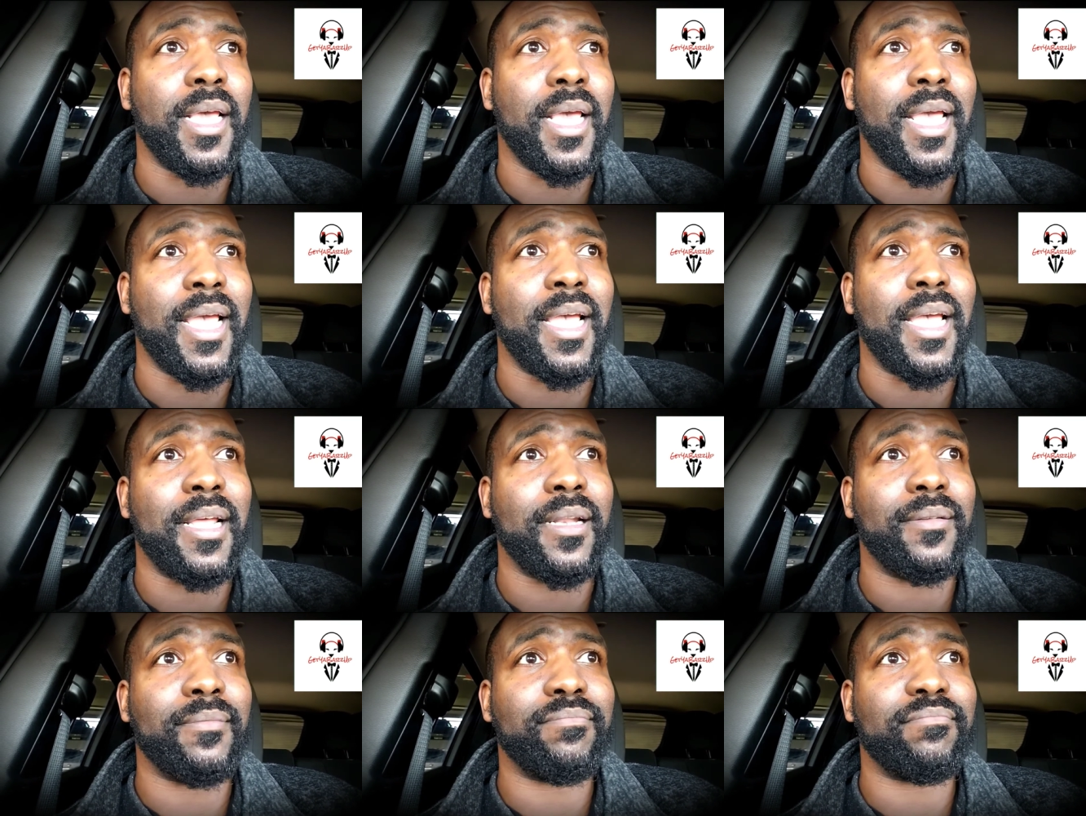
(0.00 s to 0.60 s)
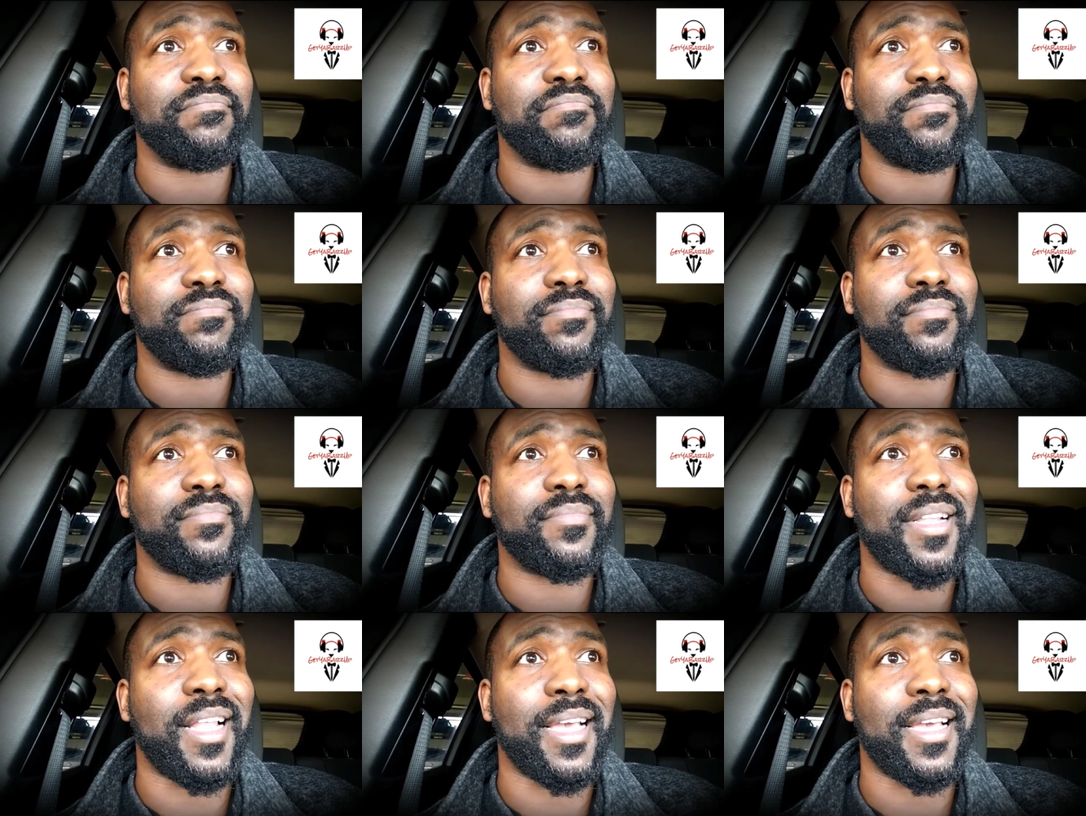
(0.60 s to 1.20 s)
And
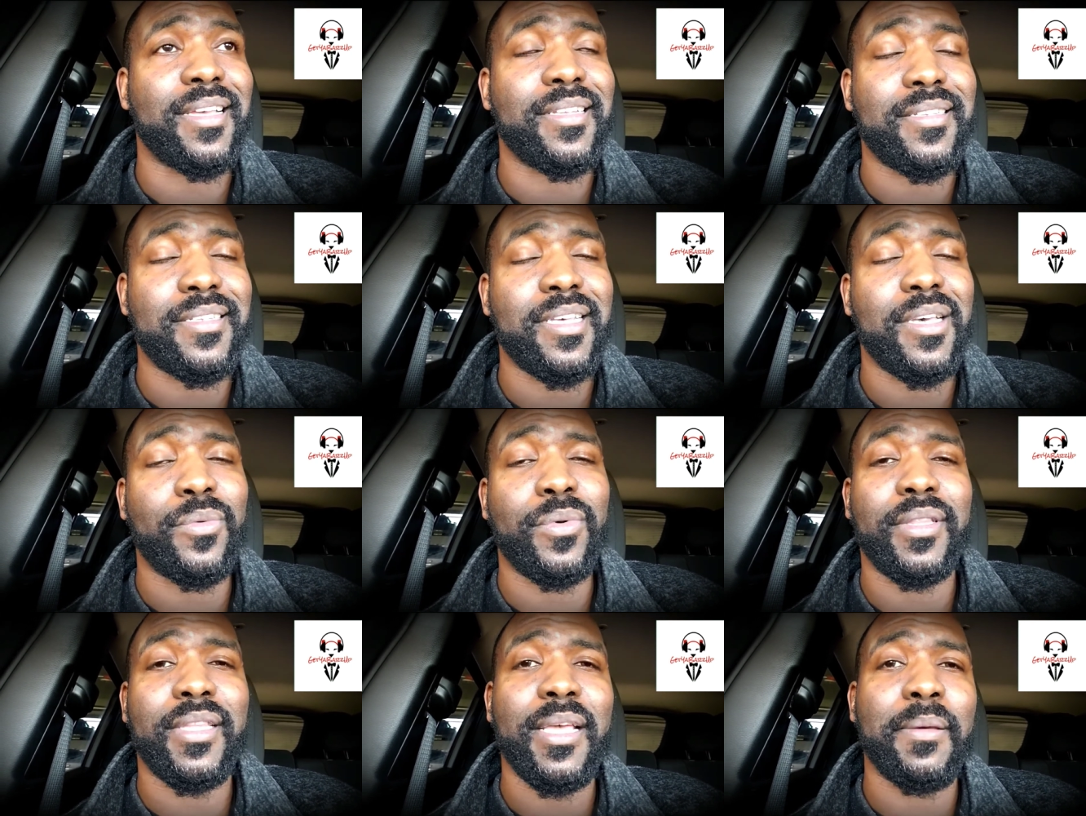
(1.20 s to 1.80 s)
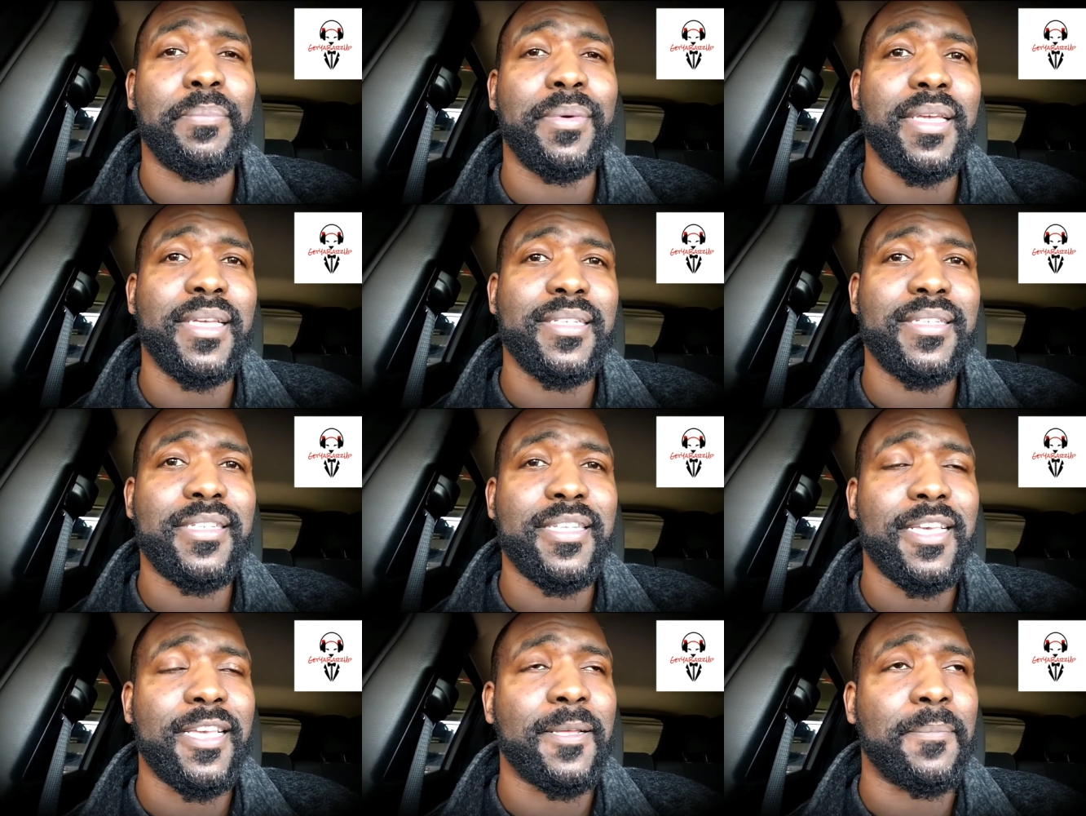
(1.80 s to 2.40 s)
like I said, with that being
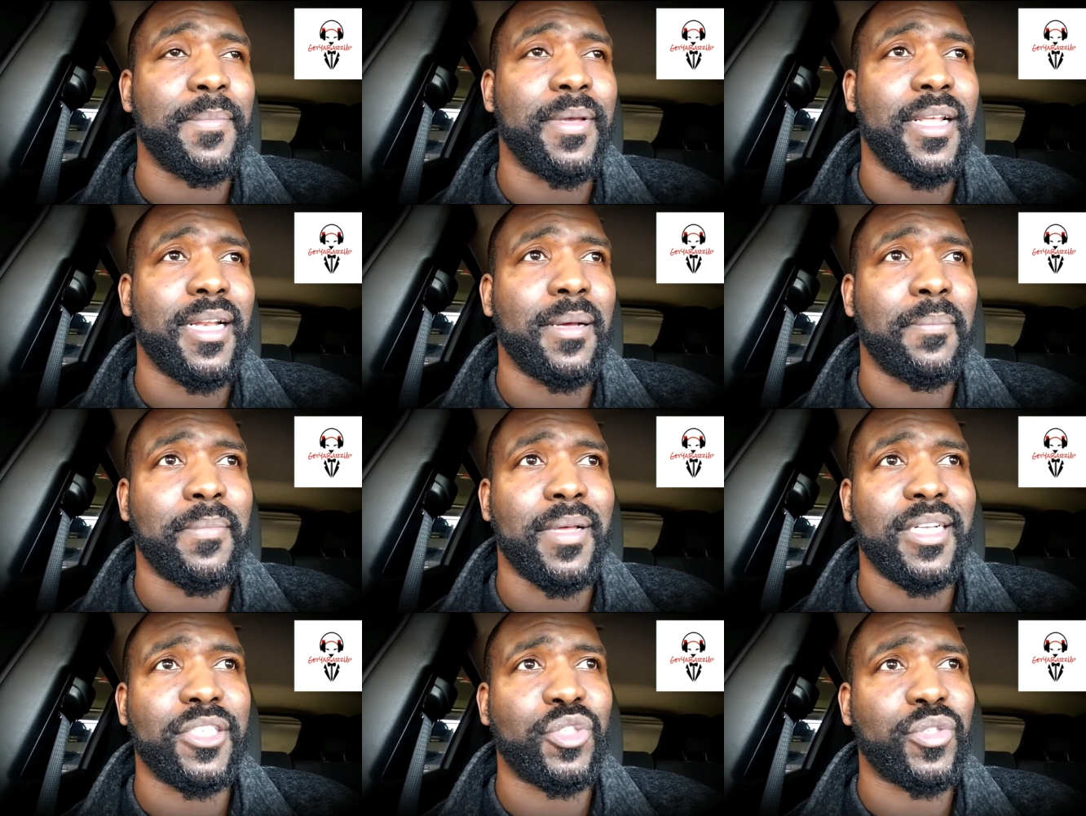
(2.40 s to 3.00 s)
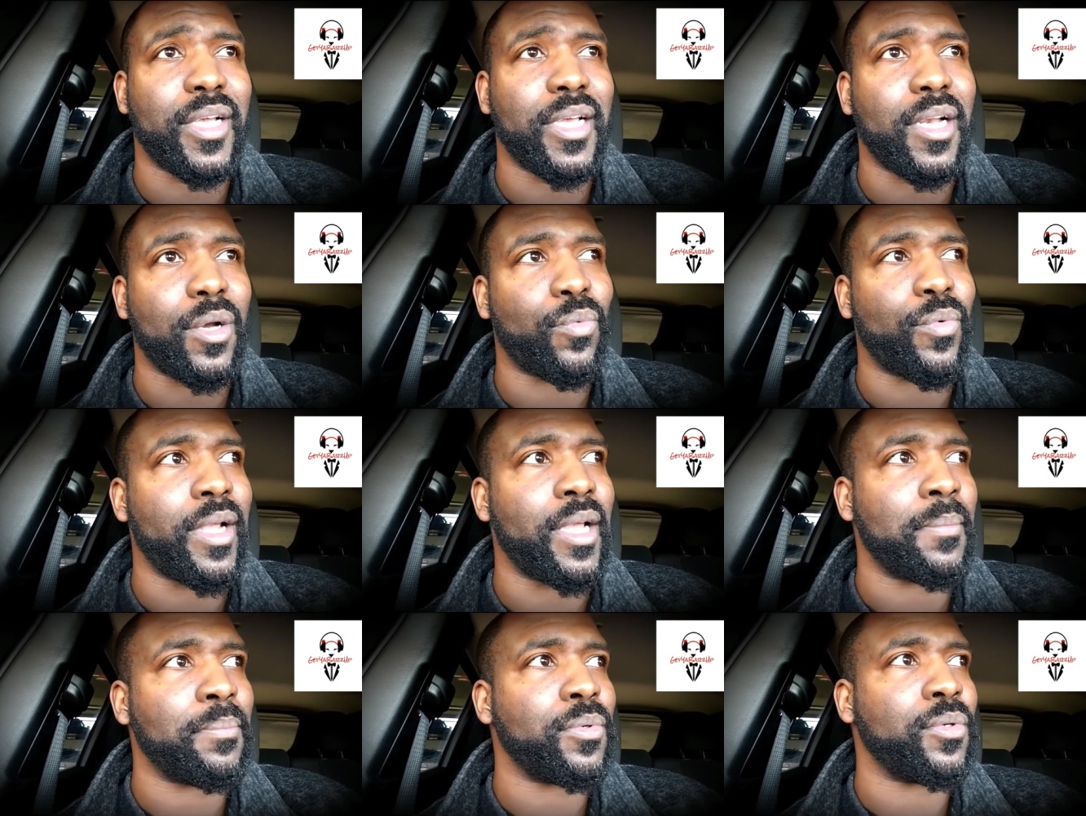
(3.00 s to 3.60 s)
said, man, I'm not trying to
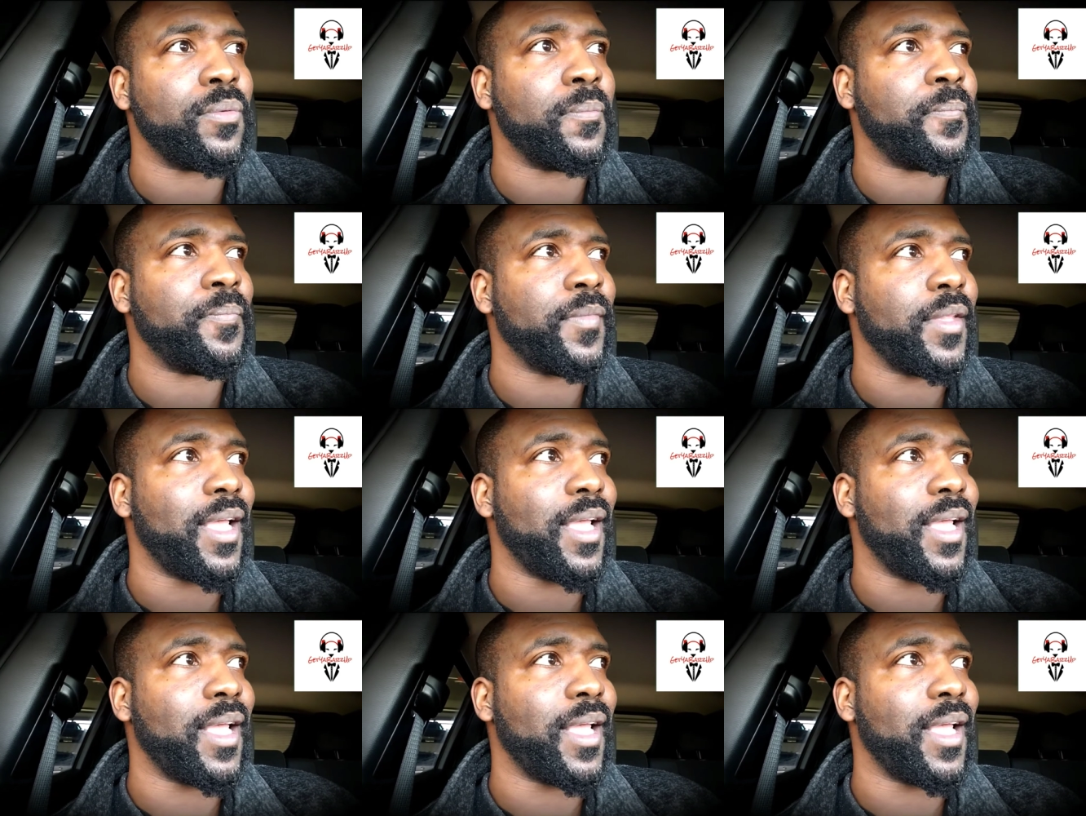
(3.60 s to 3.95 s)
ramble.